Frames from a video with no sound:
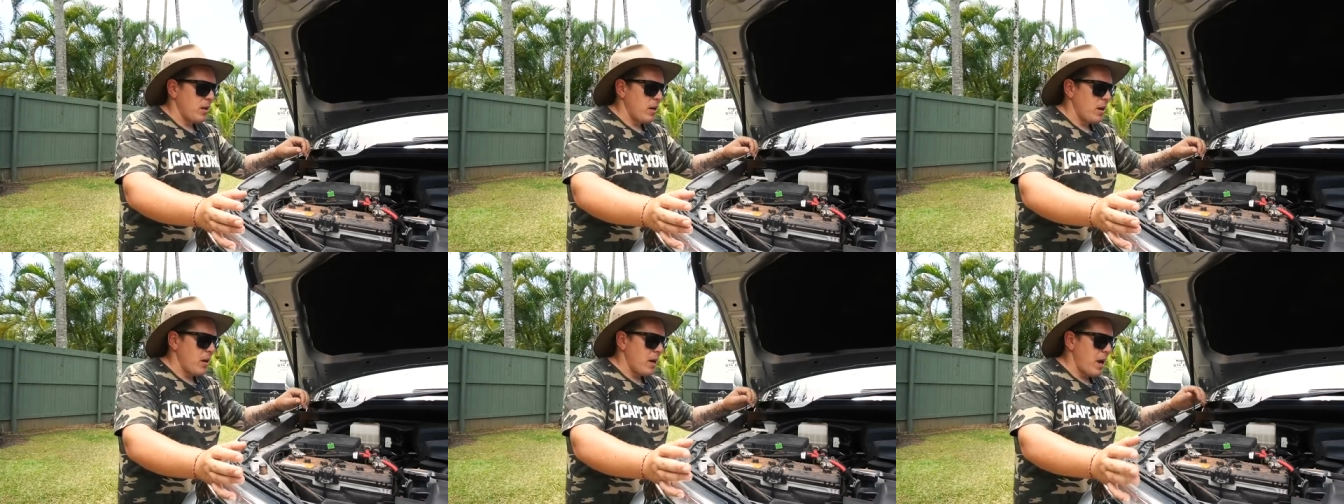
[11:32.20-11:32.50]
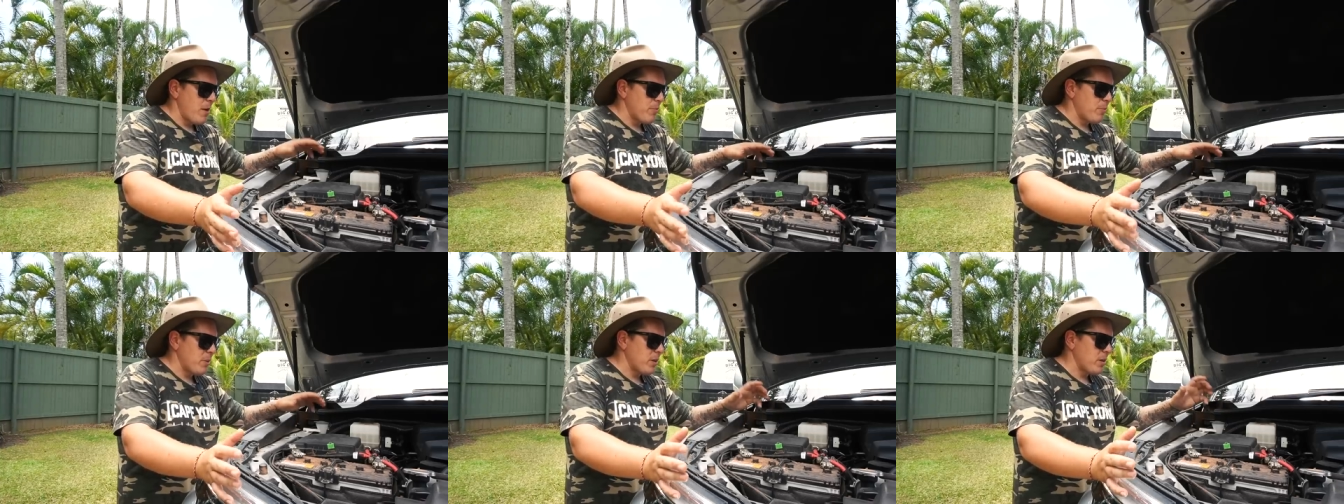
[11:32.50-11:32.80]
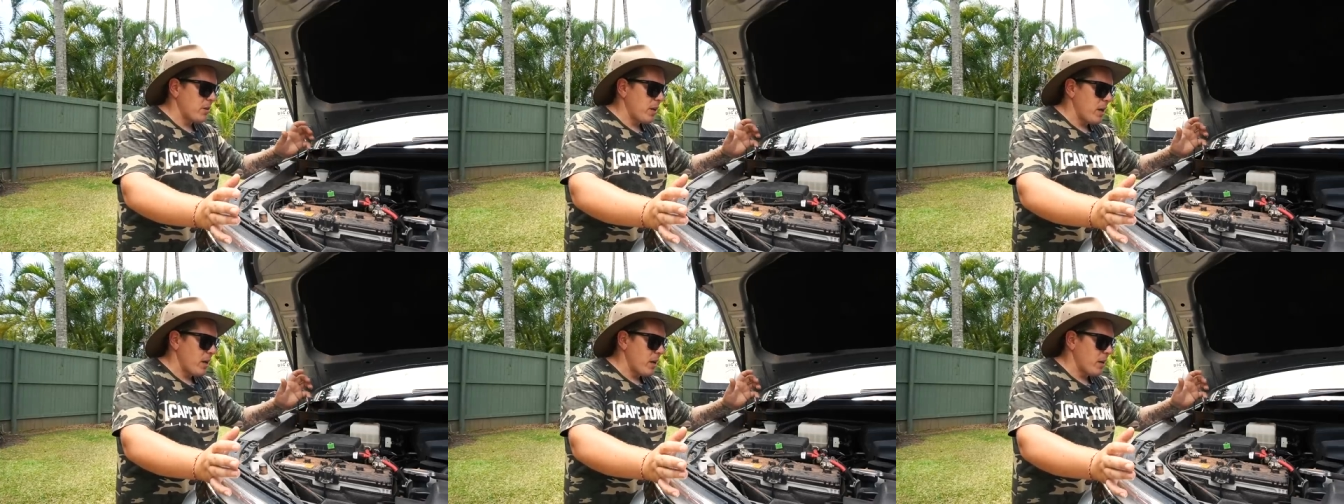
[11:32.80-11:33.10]
uh,
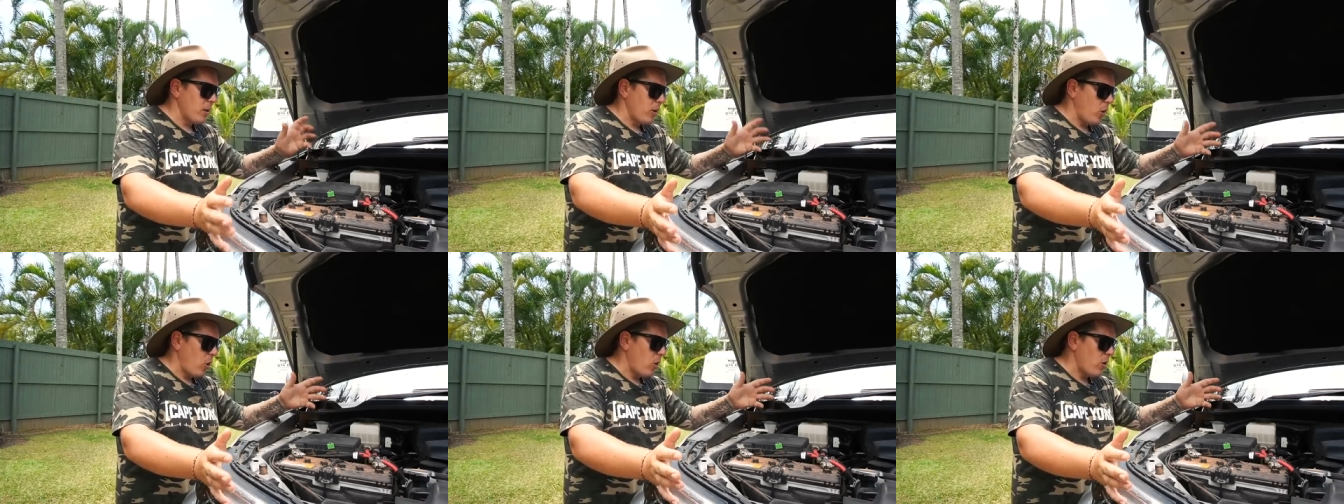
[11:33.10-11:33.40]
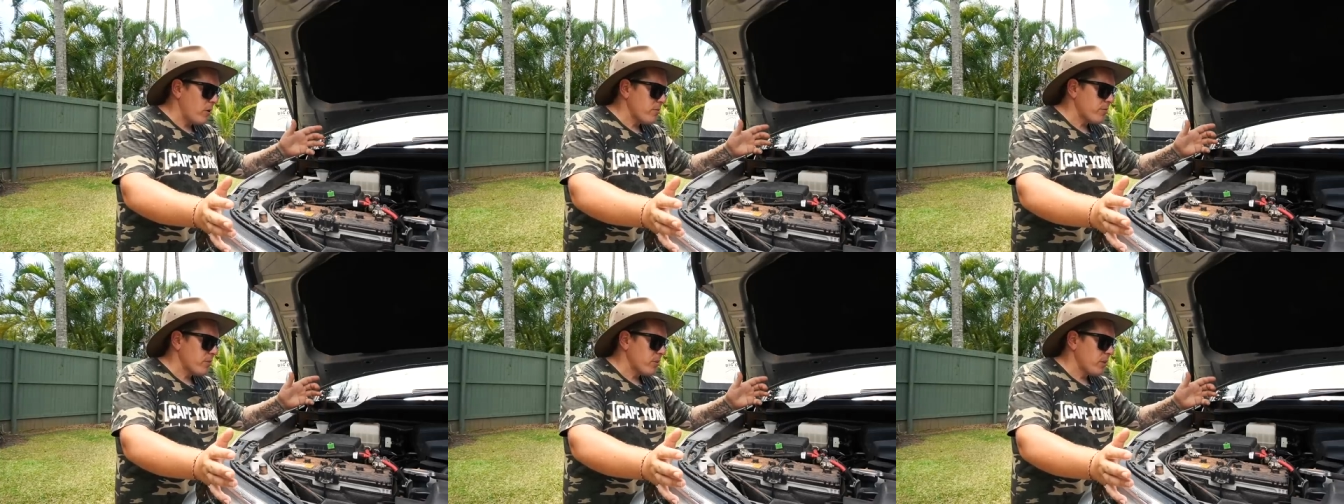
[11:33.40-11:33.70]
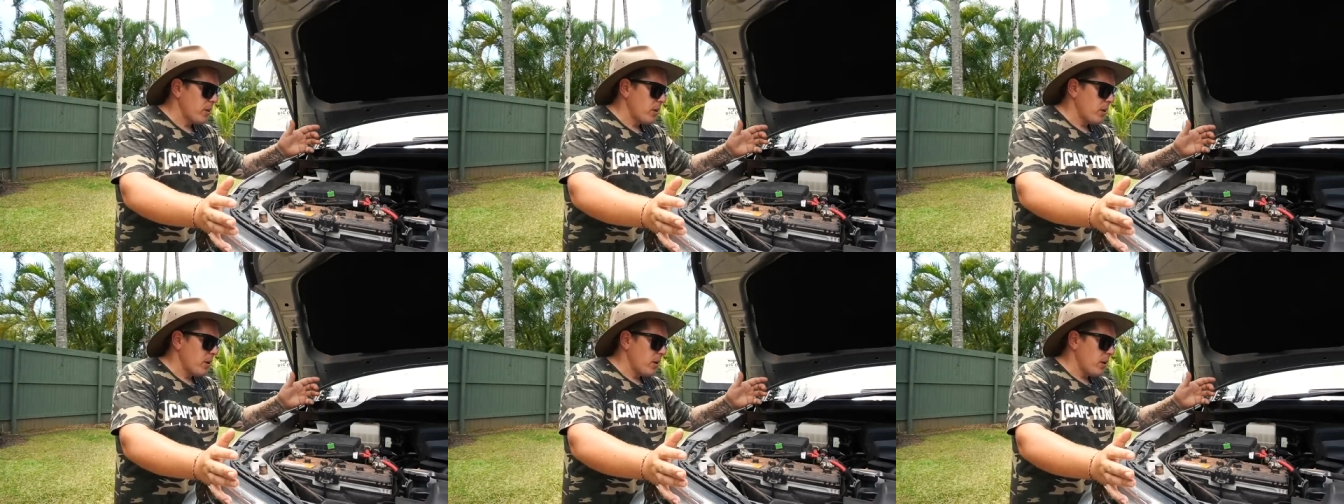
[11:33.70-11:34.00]
happy and alive.
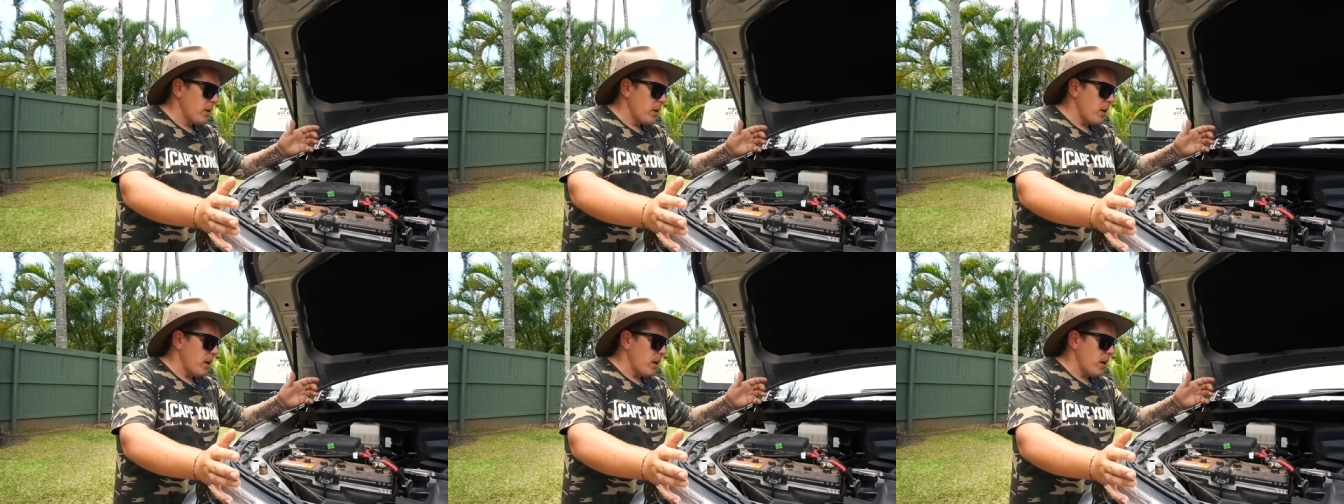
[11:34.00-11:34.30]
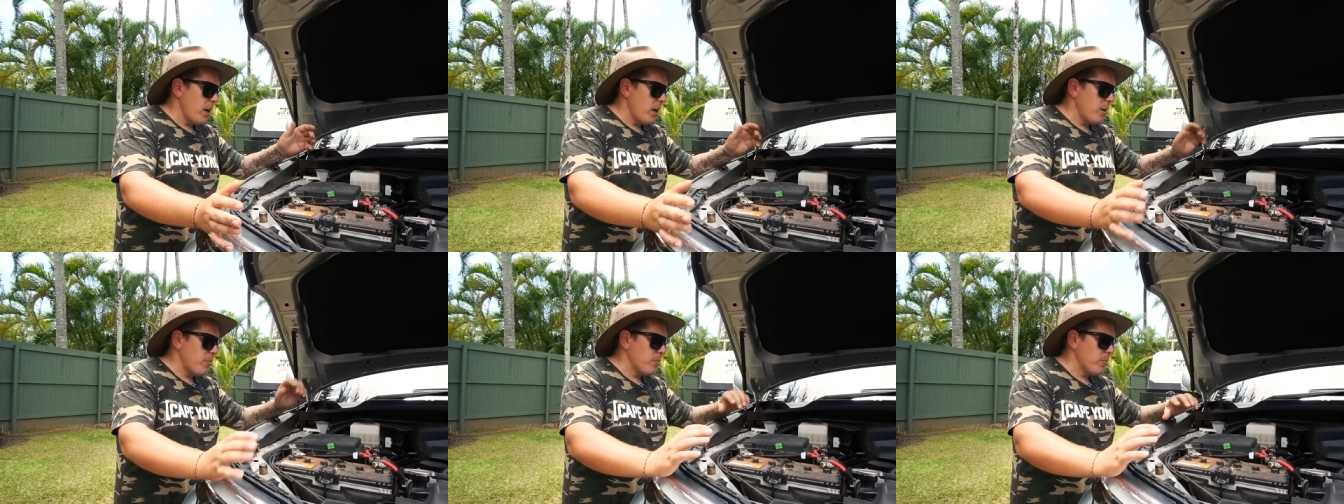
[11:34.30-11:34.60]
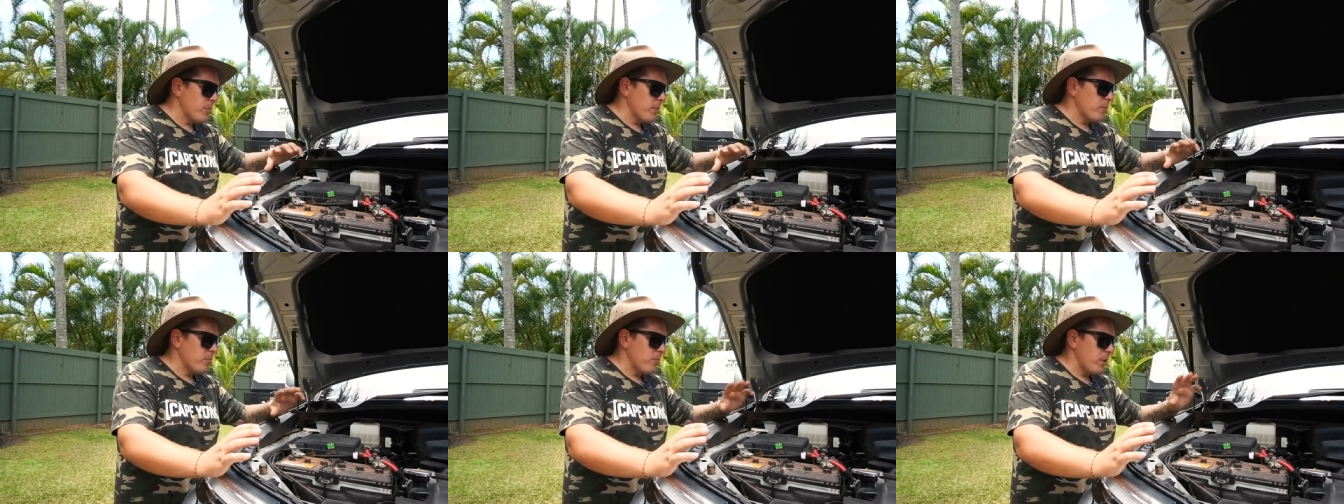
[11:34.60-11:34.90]

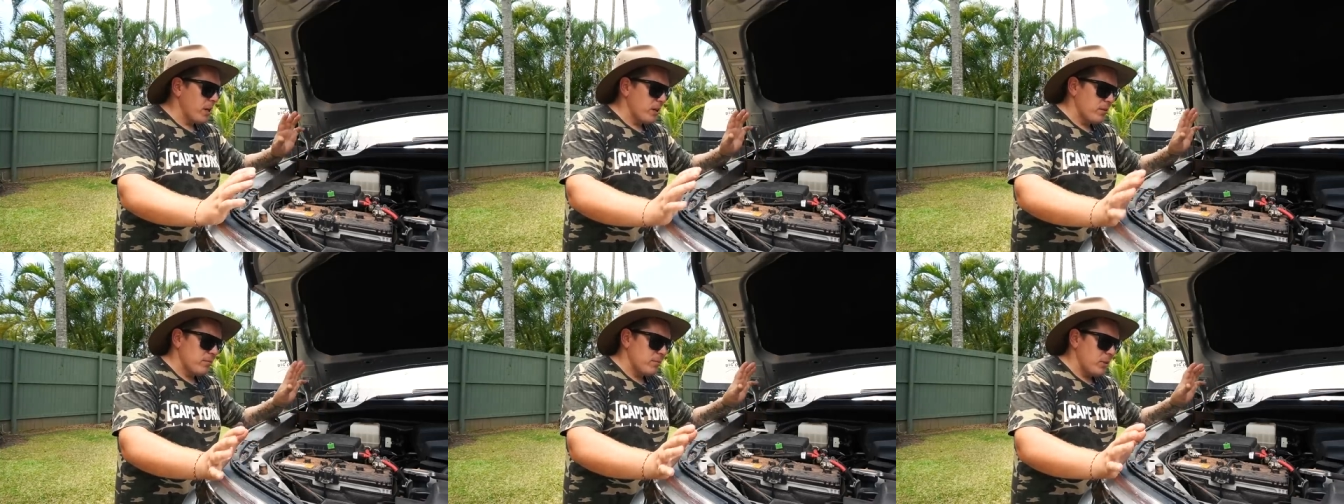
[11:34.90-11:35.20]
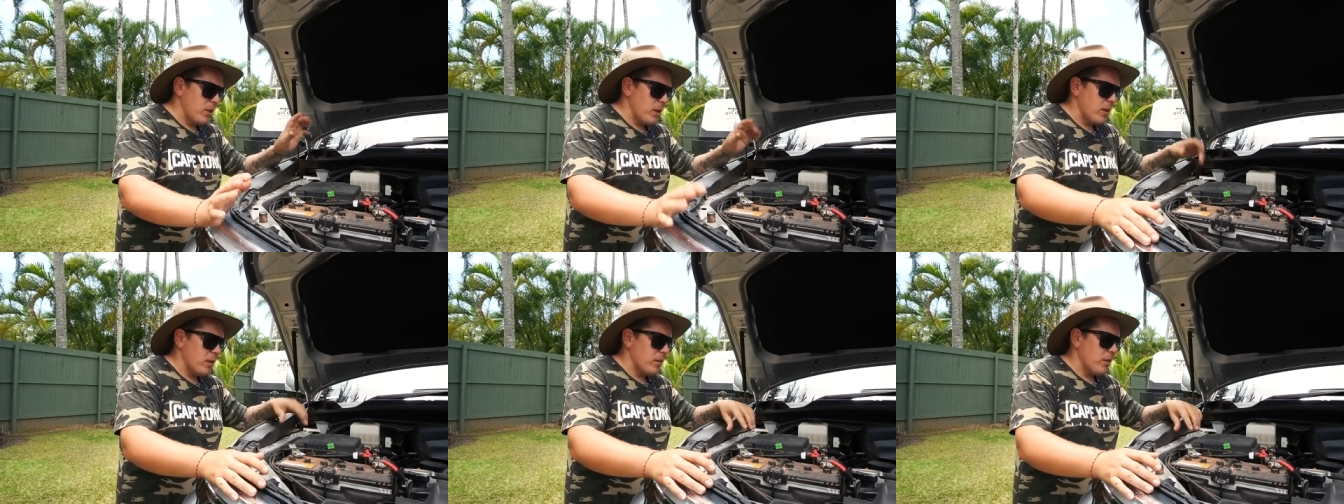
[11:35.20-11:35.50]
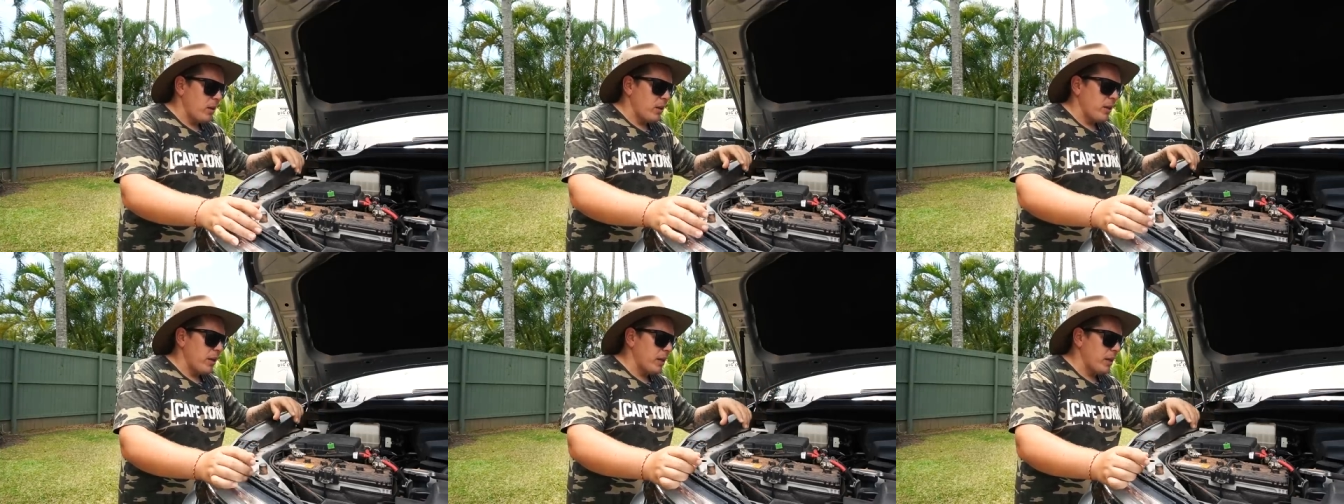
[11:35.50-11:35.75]
Um, but yeah,